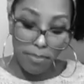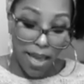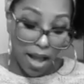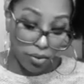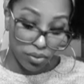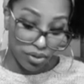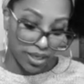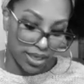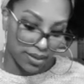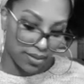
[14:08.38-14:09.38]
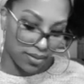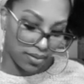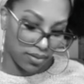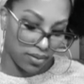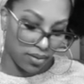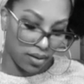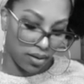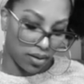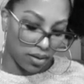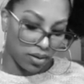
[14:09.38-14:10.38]
boundaries.
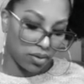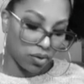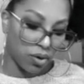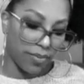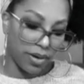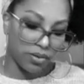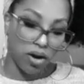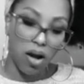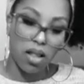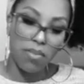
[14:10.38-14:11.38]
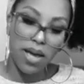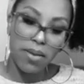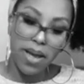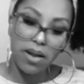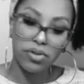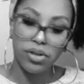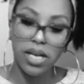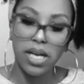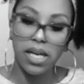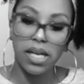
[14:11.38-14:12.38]
Scorpios are all about a boundary,
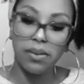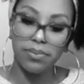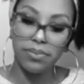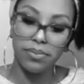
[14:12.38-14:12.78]
honey.